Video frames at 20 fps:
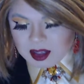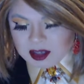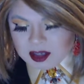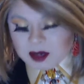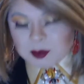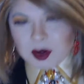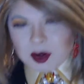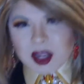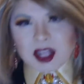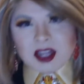number
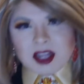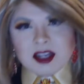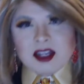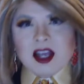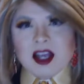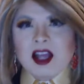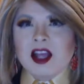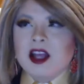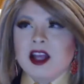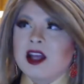eight,
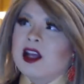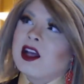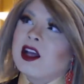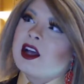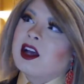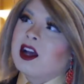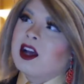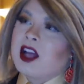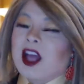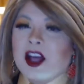
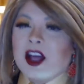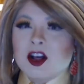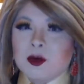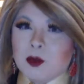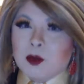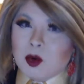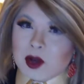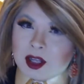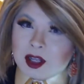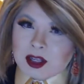
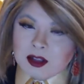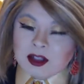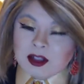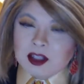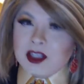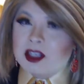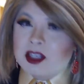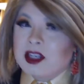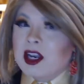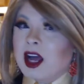Hellboy.
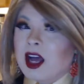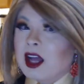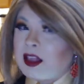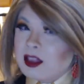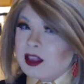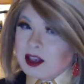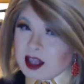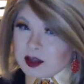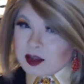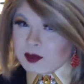Not the
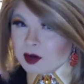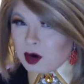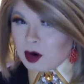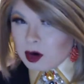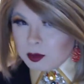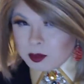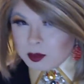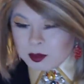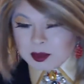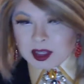David Harbour
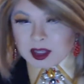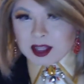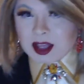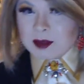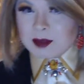one that came